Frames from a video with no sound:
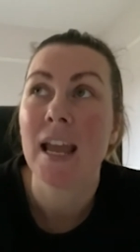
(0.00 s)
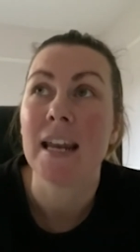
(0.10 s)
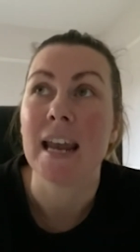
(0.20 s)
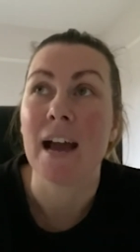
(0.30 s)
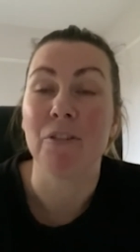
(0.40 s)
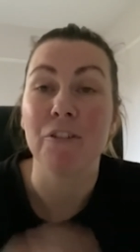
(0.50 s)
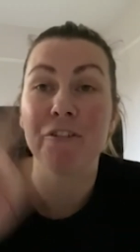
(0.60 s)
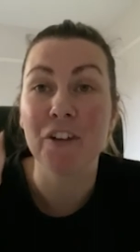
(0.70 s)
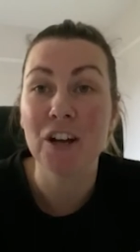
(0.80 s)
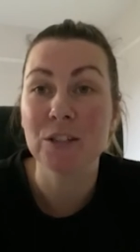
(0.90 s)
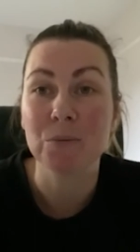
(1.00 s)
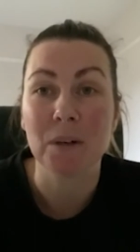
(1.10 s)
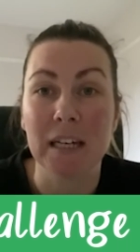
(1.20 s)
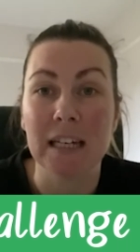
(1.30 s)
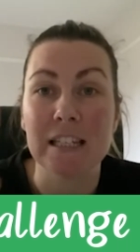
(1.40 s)
Now, the first
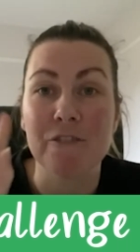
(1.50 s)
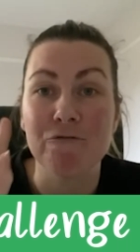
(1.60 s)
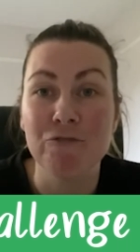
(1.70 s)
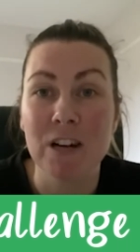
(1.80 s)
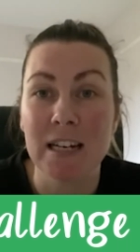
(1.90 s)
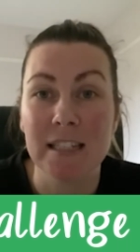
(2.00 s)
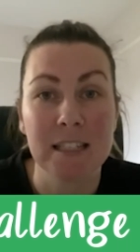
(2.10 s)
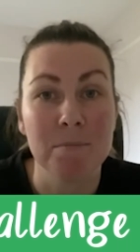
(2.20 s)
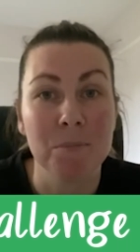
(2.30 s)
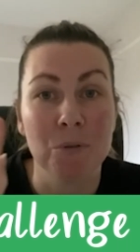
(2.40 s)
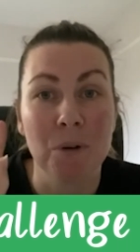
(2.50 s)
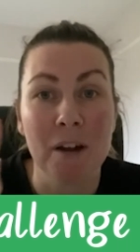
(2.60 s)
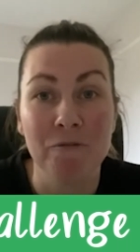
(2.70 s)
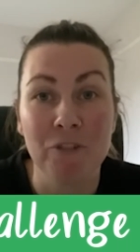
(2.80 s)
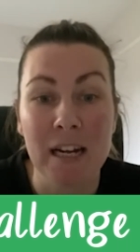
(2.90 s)
one is really simple
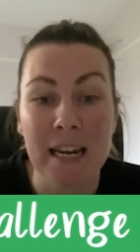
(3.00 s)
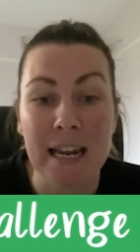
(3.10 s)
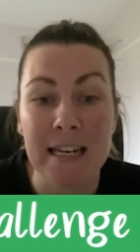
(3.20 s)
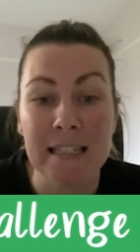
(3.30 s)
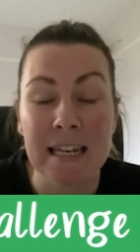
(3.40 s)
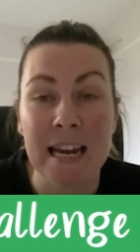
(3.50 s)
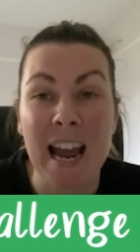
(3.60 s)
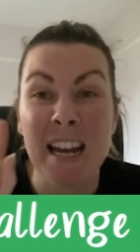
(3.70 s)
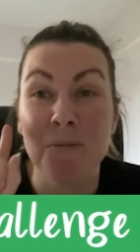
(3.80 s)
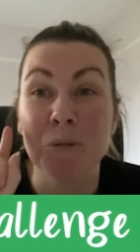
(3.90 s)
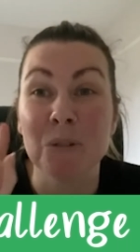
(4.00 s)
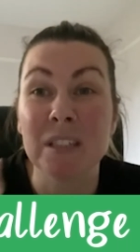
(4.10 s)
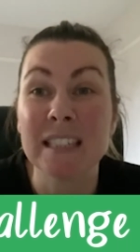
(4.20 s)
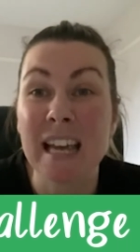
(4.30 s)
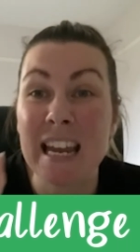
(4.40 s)
and really easy, and it will
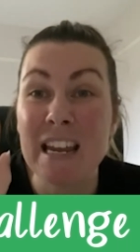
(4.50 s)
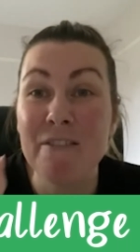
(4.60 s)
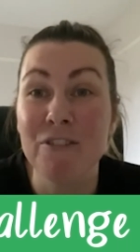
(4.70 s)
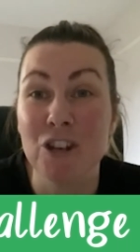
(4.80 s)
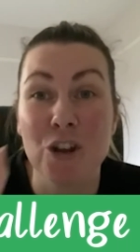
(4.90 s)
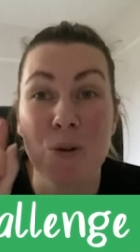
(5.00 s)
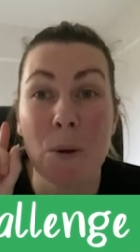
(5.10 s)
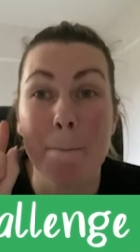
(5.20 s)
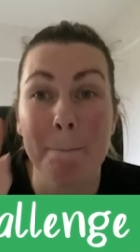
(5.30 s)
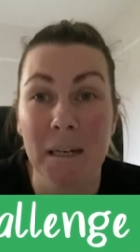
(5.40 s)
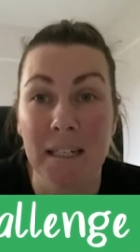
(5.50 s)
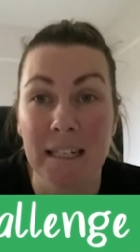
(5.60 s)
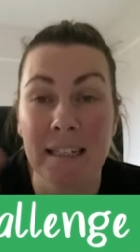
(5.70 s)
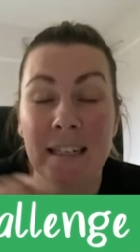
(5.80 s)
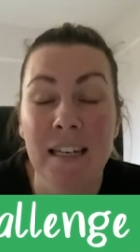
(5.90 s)
save you
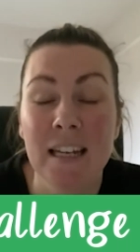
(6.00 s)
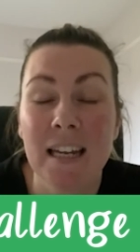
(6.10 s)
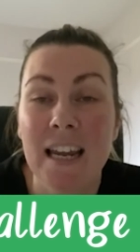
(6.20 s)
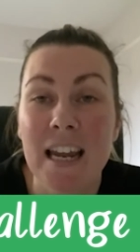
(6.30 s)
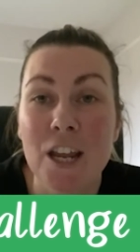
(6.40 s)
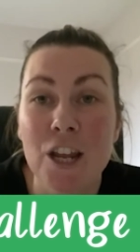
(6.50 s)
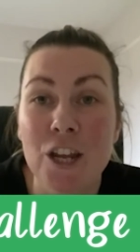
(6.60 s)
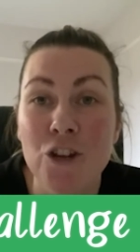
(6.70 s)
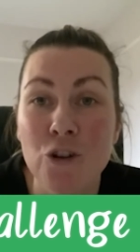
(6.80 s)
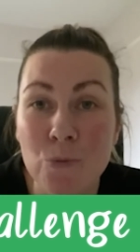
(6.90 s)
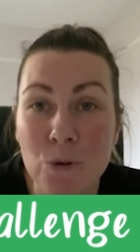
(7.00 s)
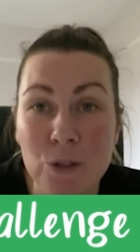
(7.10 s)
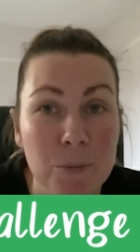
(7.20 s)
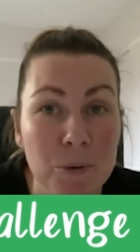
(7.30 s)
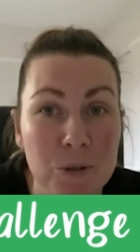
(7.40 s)
money. Your
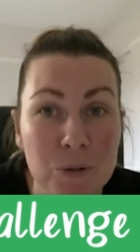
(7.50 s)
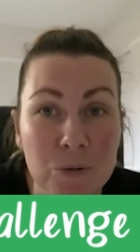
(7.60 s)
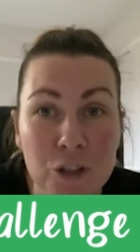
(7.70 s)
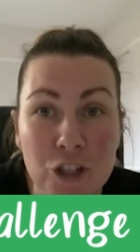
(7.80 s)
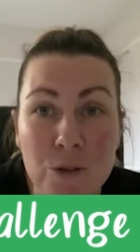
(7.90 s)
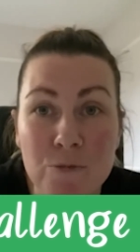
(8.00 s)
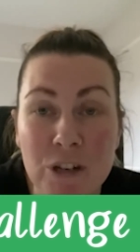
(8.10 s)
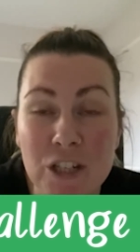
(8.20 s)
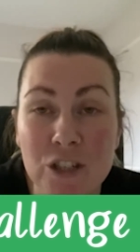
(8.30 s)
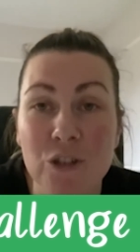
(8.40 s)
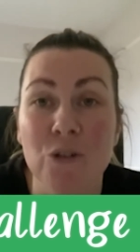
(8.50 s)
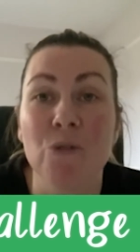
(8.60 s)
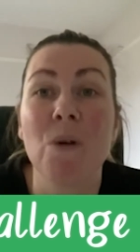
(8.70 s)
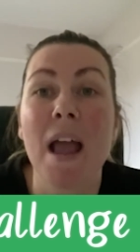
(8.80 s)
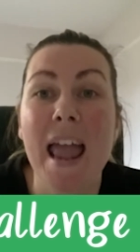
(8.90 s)
water bottle that you bring to
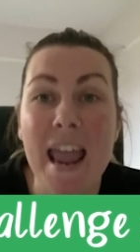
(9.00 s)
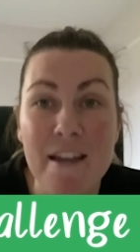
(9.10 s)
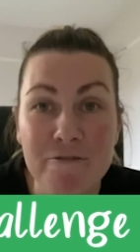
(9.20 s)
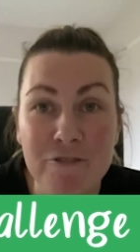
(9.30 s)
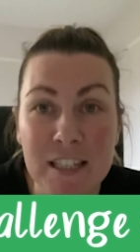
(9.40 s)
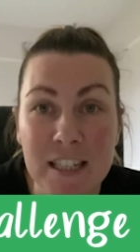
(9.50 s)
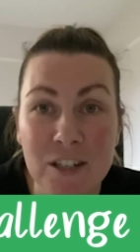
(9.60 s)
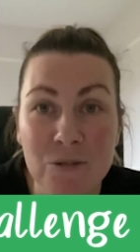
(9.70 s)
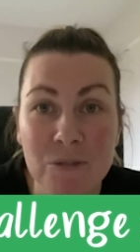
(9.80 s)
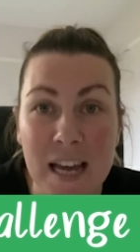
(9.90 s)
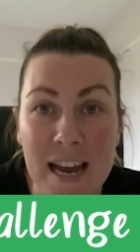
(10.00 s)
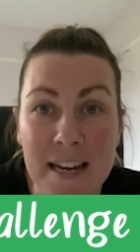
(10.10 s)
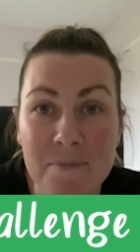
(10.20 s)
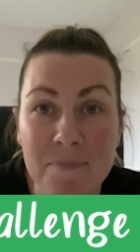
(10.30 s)
school every single day,